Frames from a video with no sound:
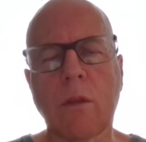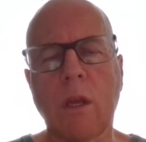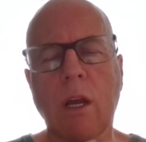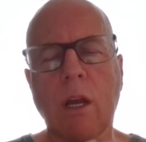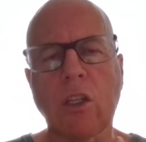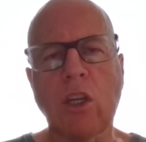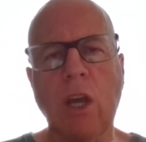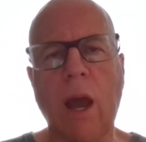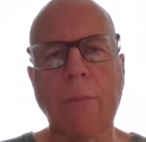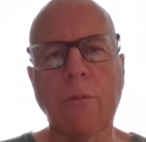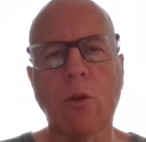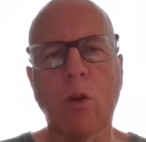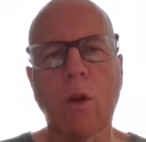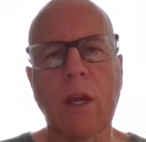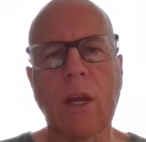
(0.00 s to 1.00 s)
a
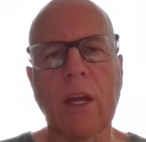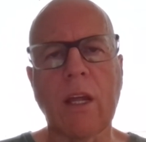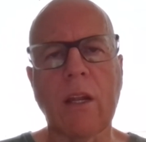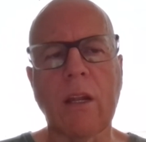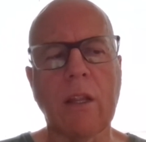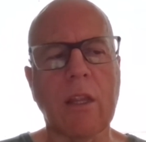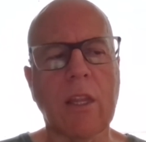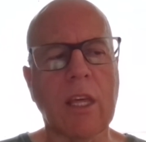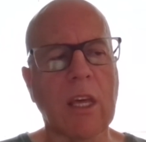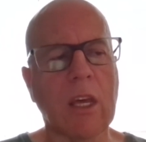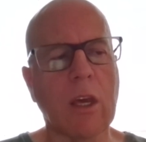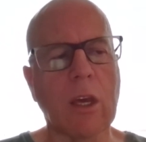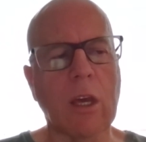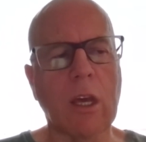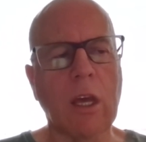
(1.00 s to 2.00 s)
chapter in
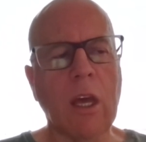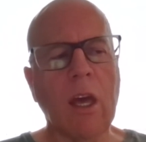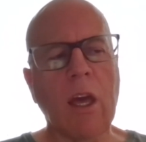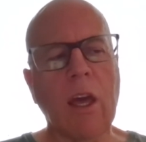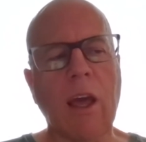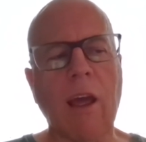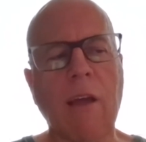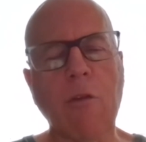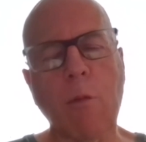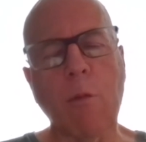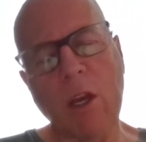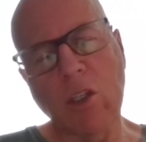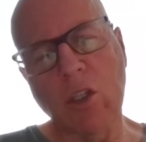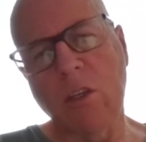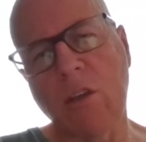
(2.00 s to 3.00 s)
the
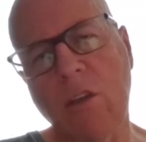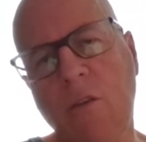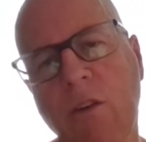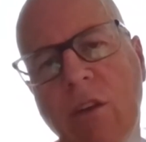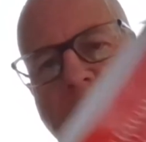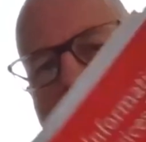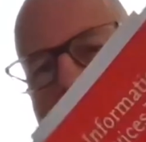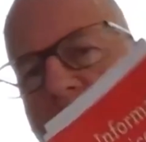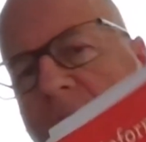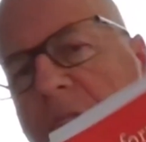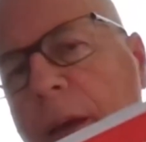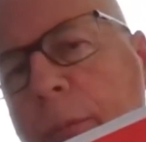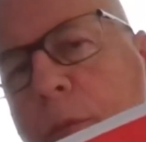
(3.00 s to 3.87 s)
Information Services Today